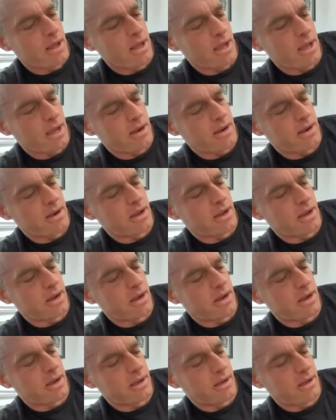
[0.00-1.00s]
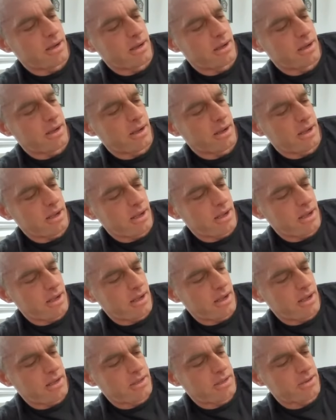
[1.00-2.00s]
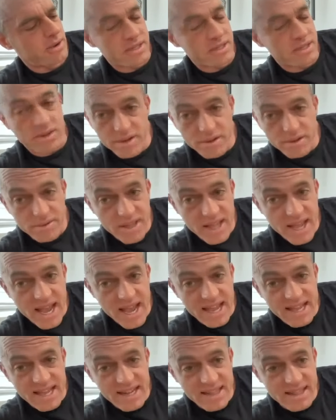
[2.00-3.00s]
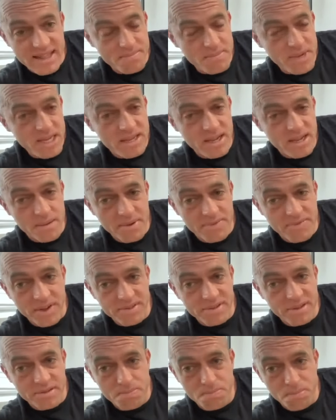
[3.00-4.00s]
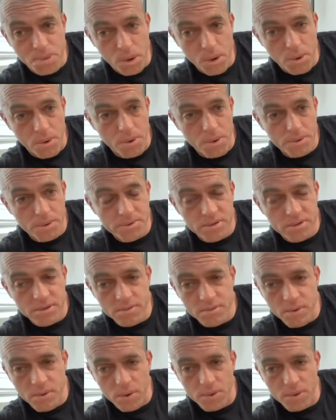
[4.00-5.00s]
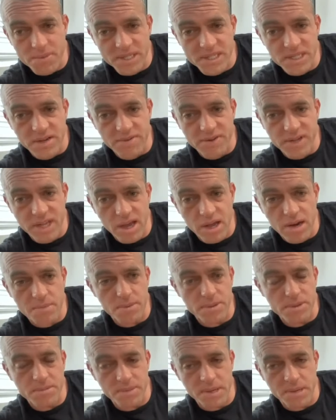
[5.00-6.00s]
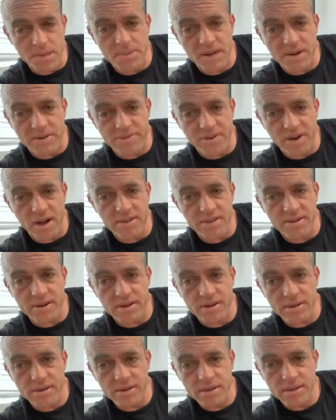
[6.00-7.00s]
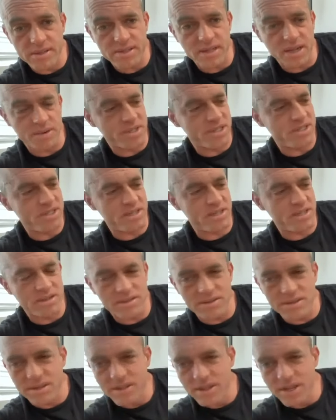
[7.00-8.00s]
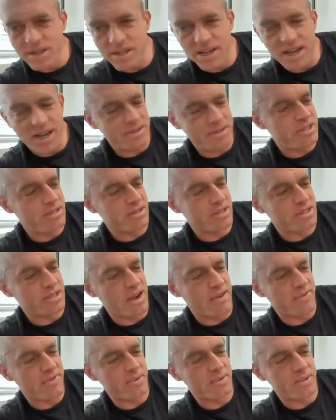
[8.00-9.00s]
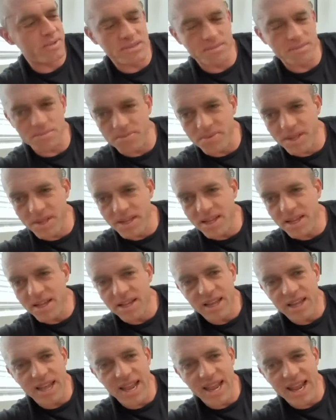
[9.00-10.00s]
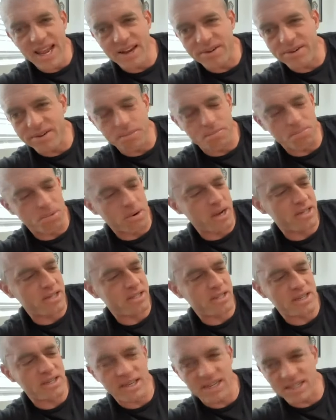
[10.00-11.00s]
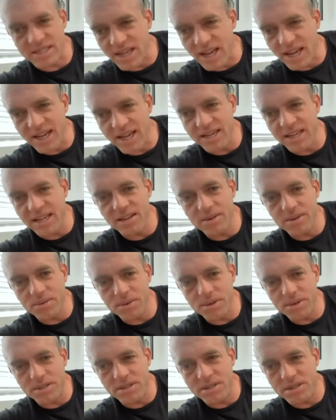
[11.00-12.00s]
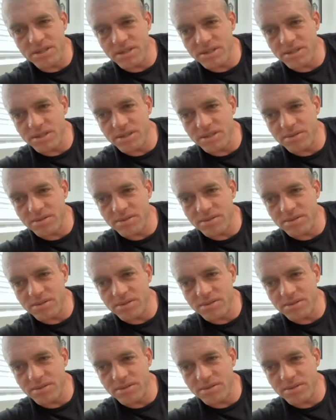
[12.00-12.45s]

And uh, so I started doing that. And at the meantime, I felt this pull to hold myself accountable to be a better father because I was still, I was still suffering with some anger and depression and anxiety, which